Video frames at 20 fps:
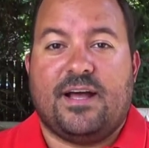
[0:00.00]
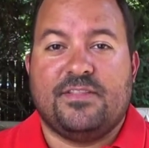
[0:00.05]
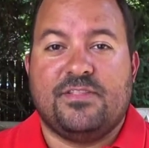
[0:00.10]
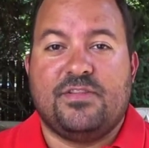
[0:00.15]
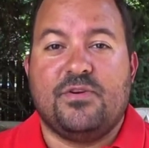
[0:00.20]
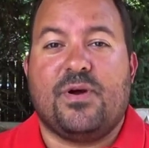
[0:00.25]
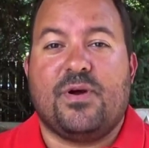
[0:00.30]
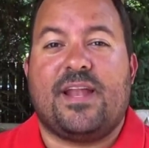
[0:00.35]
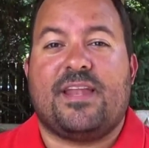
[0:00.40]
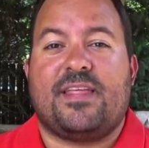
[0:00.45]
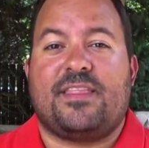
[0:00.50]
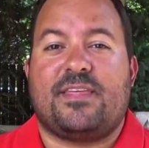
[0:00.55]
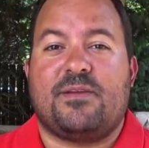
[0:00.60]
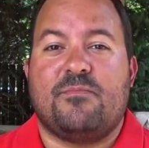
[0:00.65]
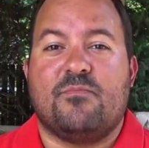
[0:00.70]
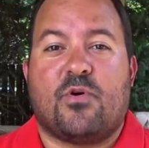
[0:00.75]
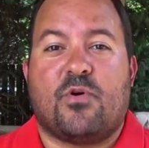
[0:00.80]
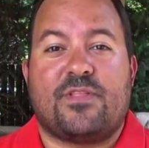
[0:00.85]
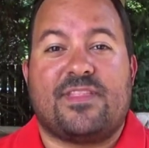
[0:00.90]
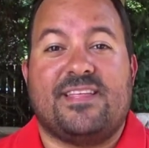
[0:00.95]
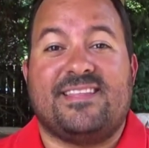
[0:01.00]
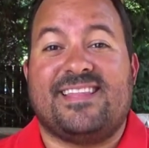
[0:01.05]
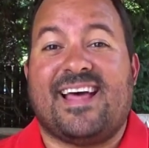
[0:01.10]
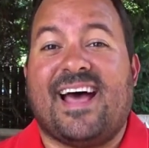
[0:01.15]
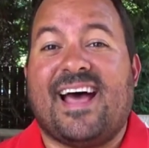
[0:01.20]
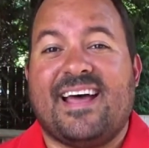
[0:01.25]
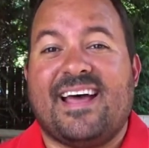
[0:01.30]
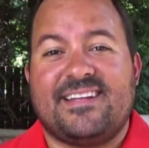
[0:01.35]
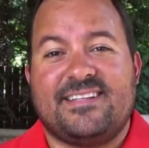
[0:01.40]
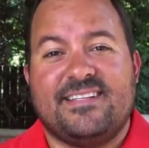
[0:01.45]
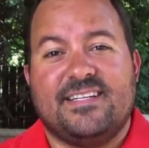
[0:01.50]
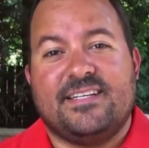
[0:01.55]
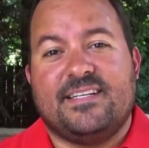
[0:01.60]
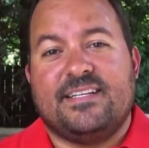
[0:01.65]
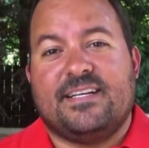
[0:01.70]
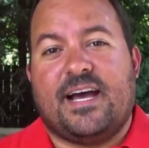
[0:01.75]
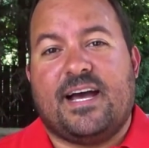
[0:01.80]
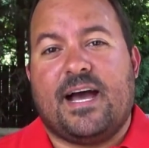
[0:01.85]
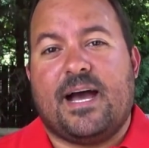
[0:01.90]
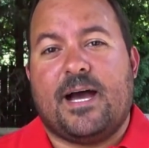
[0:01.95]
do anything more than that?
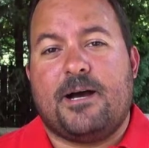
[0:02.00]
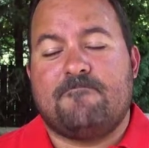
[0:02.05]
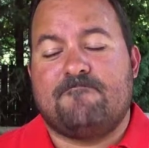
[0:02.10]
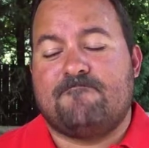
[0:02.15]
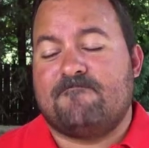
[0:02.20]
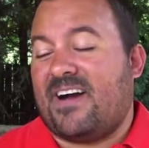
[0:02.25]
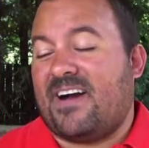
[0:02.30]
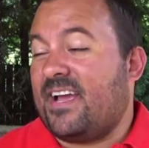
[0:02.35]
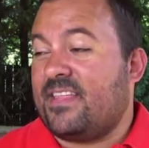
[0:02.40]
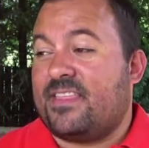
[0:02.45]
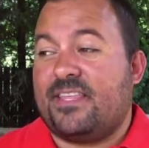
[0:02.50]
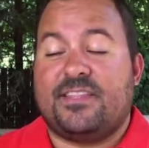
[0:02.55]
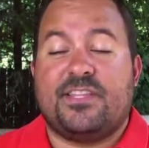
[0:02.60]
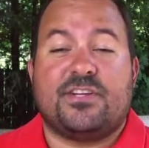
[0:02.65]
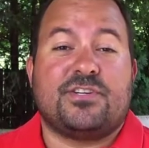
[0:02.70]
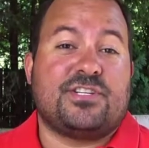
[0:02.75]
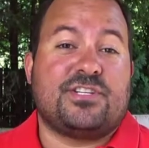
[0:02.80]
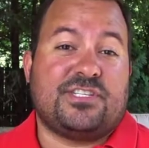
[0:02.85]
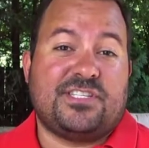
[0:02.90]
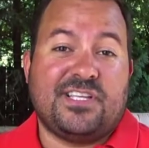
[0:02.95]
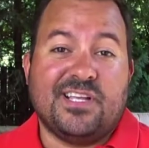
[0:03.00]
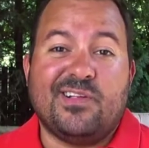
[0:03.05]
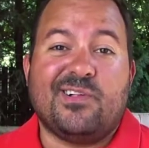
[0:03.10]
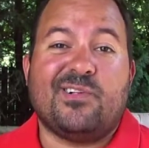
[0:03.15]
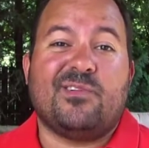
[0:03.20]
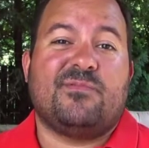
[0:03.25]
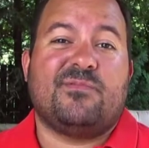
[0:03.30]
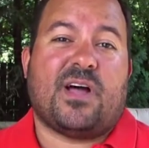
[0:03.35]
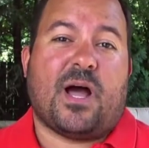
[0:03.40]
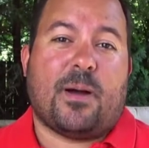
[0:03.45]
I think there's still